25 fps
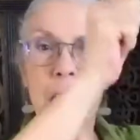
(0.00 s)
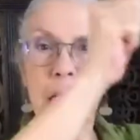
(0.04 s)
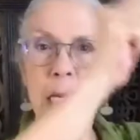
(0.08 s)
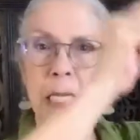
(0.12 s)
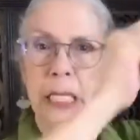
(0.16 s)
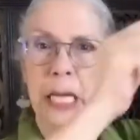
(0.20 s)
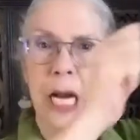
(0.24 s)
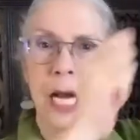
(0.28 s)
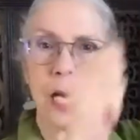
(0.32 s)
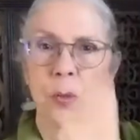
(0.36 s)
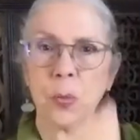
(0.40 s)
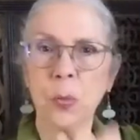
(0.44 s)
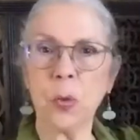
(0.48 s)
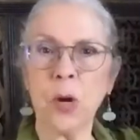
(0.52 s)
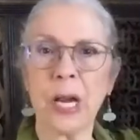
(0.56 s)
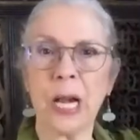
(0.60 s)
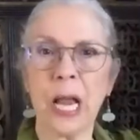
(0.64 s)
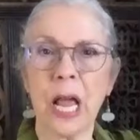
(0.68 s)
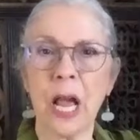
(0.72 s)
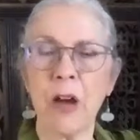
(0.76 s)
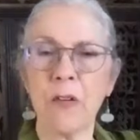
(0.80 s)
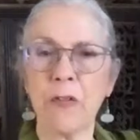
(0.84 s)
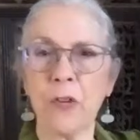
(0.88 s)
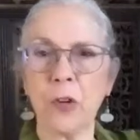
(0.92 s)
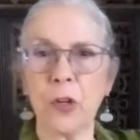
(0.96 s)
cut
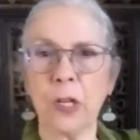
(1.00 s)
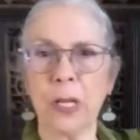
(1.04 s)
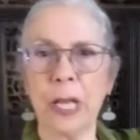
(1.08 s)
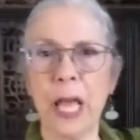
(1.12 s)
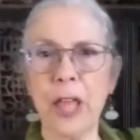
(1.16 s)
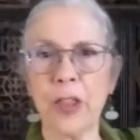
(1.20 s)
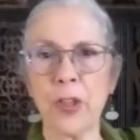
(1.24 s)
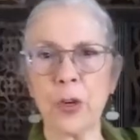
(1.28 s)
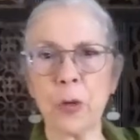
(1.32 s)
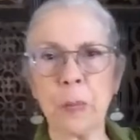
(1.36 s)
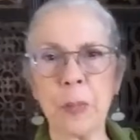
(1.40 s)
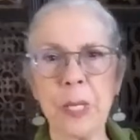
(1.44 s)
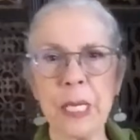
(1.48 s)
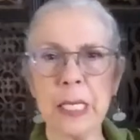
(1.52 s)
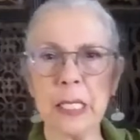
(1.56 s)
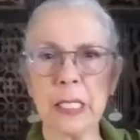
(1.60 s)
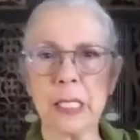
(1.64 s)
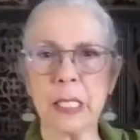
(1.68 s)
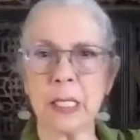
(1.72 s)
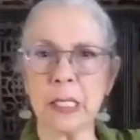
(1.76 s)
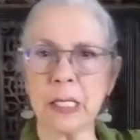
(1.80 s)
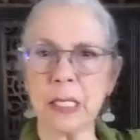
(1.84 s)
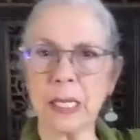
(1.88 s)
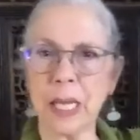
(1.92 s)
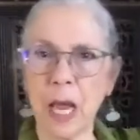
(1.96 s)
whatever leather
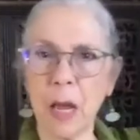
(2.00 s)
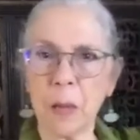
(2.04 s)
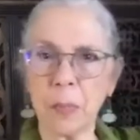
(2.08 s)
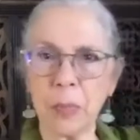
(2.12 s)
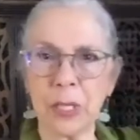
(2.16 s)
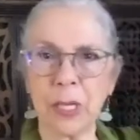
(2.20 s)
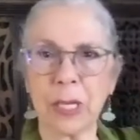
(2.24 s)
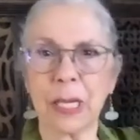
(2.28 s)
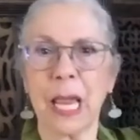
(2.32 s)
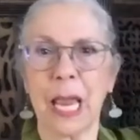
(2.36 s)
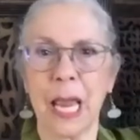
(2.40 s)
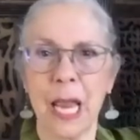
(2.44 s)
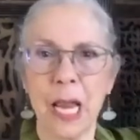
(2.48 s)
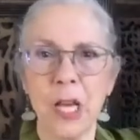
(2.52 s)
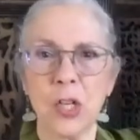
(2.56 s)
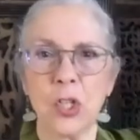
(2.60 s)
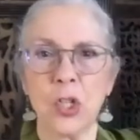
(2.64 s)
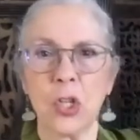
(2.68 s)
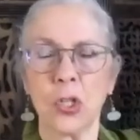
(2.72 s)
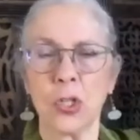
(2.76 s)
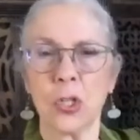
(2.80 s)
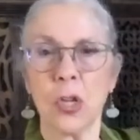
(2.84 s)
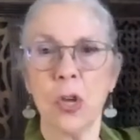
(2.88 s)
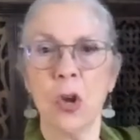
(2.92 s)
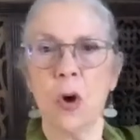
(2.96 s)
pieces kept the
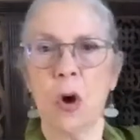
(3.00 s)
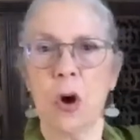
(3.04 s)
cages